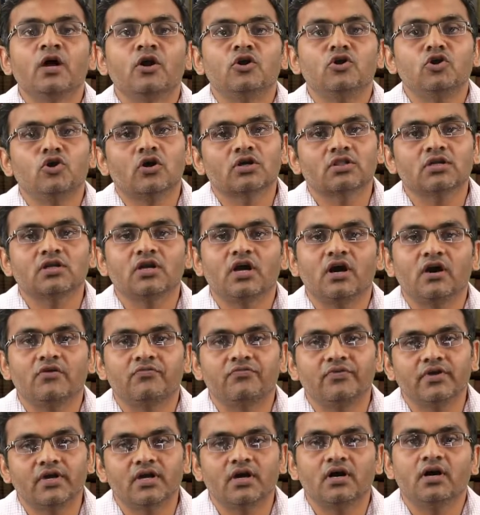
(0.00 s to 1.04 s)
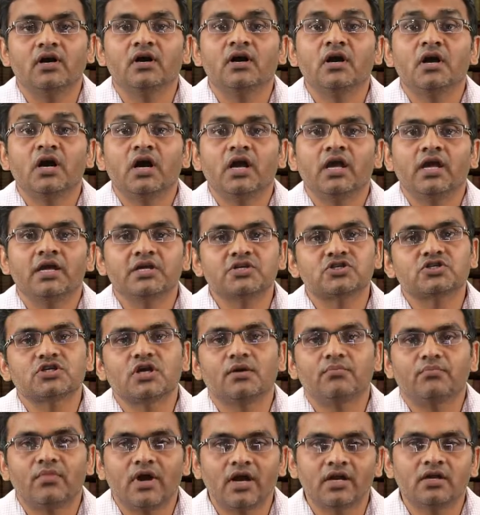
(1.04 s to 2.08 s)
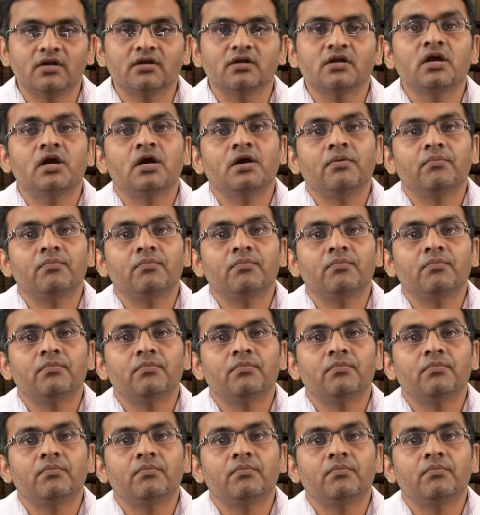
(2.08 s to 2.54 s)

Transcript: northern africa asia minor